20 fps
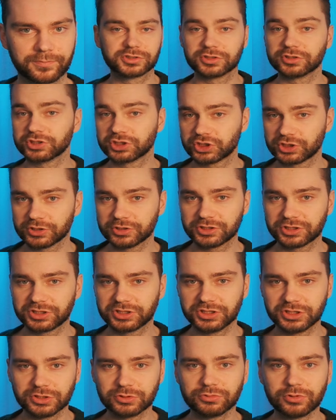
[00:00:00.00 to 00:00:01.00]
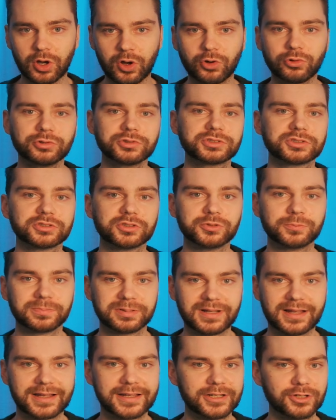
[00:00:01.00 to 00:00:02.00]
So should you also
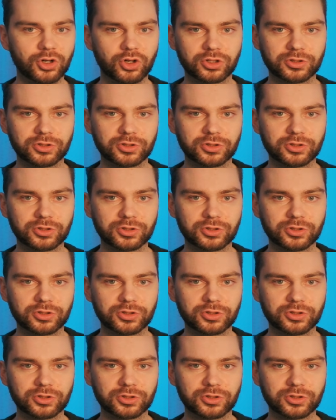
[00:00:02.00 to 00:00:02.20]
play